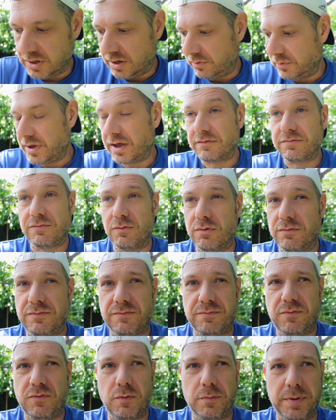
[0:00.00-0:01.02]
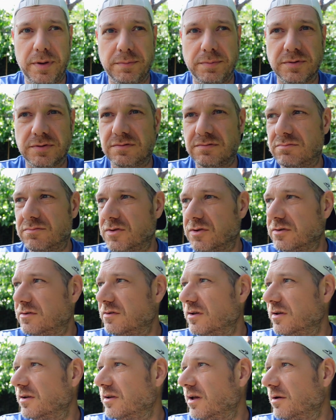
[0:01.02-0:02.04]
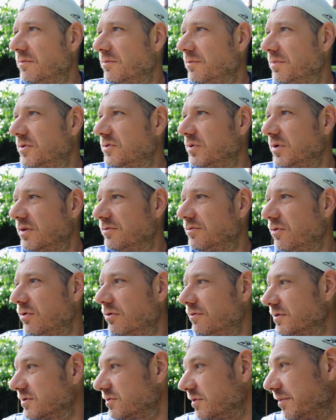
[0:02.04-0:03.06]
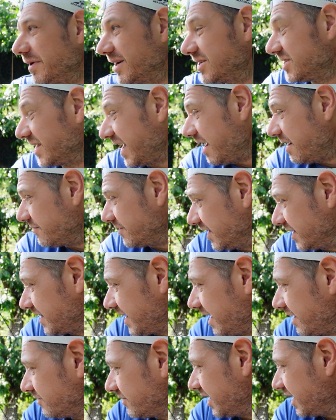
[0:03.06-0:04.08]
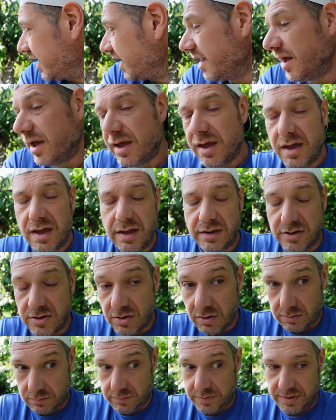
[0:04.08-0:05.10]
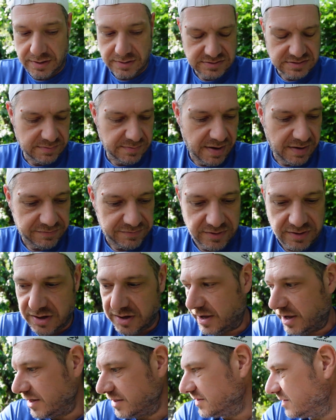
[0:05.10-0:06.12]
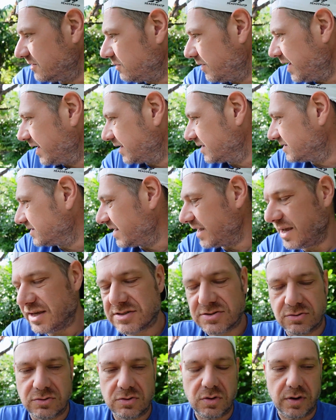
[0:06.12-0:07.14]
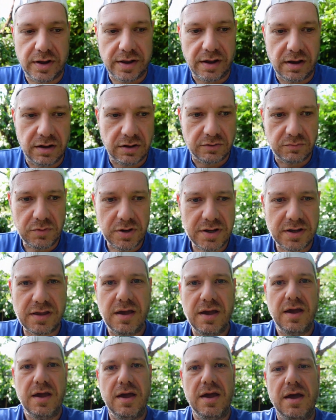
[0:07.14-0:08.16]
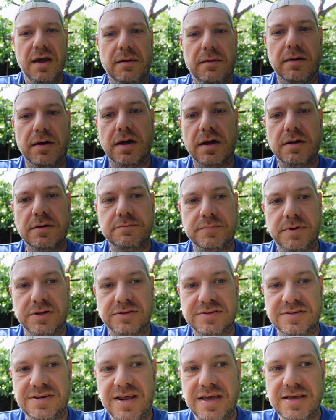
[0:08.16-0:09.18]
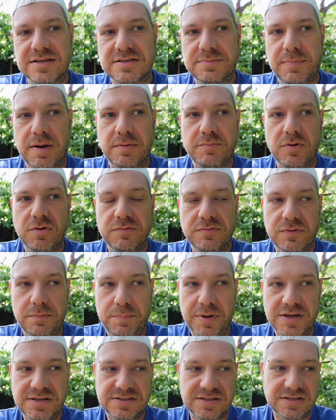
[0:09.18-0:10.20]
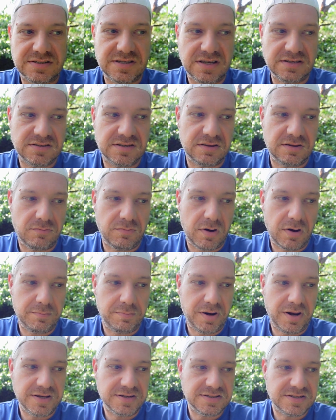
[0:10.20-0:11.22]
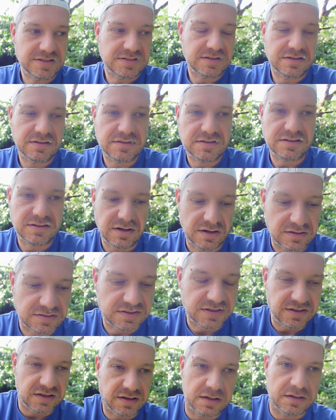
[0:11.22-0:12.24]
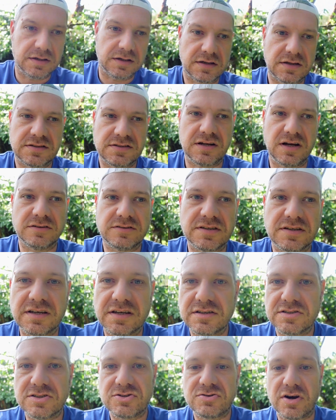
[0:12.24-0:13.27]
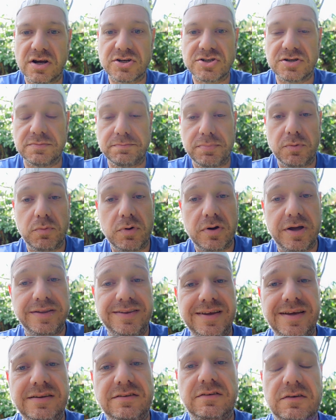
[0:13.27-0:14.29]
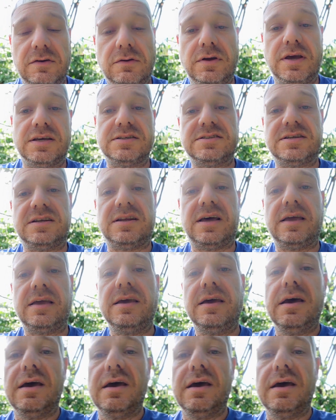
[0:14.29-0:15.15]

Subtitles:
we had four people sort of turned up, and between the 4 of us we managed to get everything down here, not without some effort, I hasten to add, because it is all quite hard work. But today it's about moving the pieces into the right places and starting construction. But what I did do yesterday